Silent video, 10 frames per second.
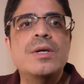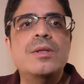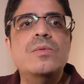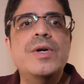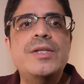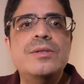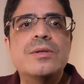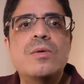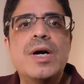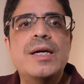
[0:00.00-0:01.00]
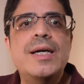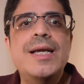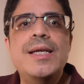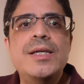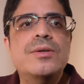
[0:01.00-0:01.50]
The way to acquire
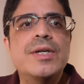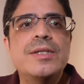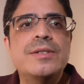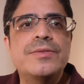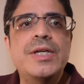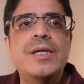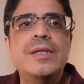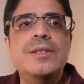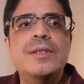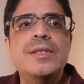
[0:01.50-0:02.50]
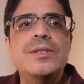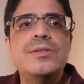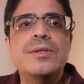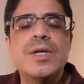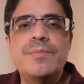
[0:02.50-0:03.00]
any grace of character is
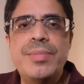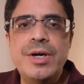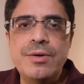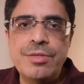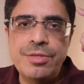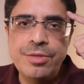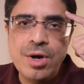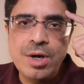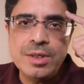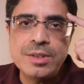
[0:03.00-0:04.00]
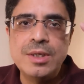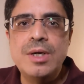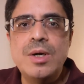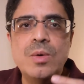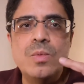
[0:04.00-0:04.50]
to compel thought,
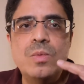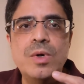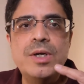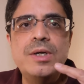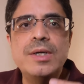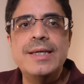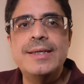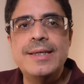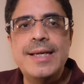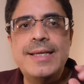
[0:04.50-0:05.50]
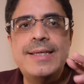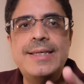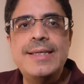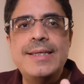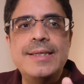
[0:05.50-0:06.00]
word, and
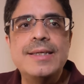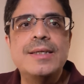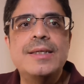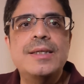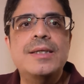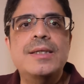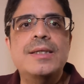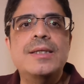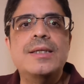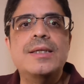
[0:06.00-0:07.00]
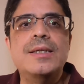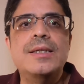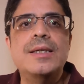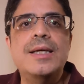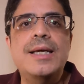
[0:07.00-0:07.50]
deed
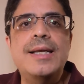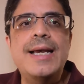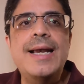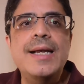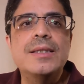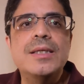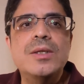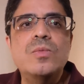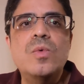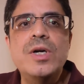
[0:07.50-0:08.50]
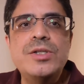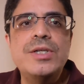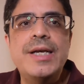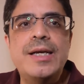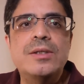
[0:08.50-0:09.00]
and act in one
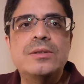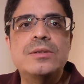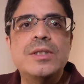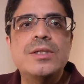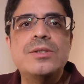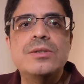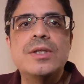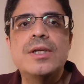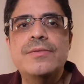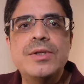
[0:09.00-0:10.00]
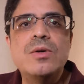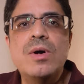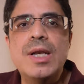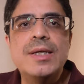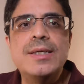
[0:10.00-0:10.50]
channel until the lovely
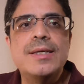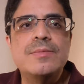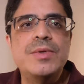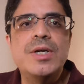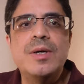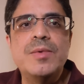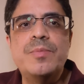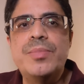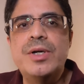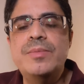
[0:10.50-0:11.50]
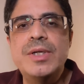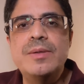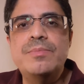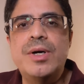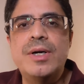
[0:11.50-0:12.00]
quality has become a
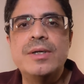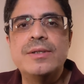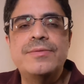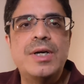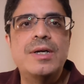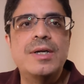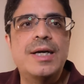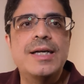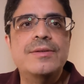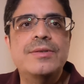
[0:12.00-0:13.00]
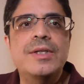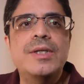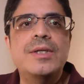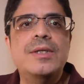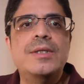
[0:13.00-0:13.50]
permanent part of our life.
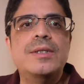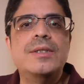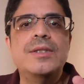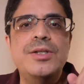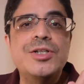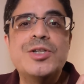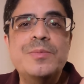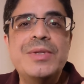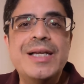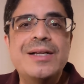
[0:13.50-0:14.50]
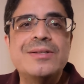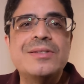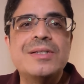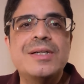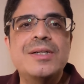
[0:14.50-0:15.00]
There is something
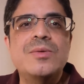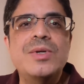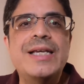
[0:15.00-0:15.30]
else. We